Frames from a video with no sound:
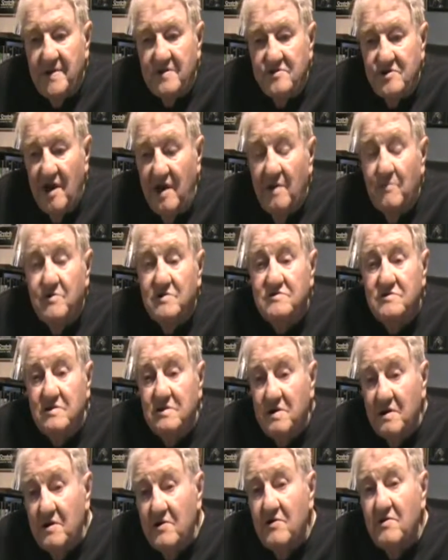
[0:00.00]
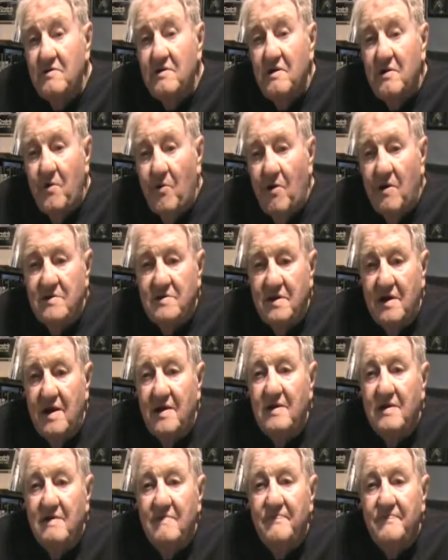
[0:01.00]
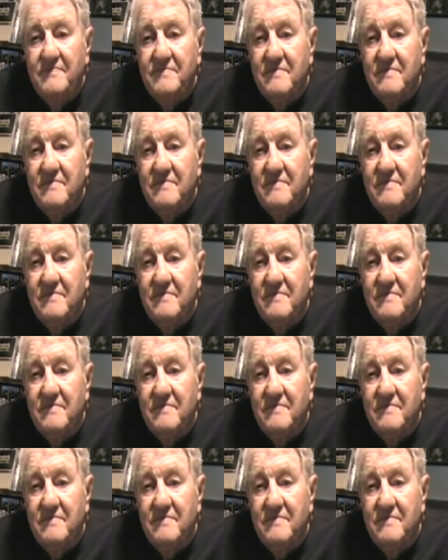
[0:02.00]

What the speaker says: Jay was the glue in the quartet.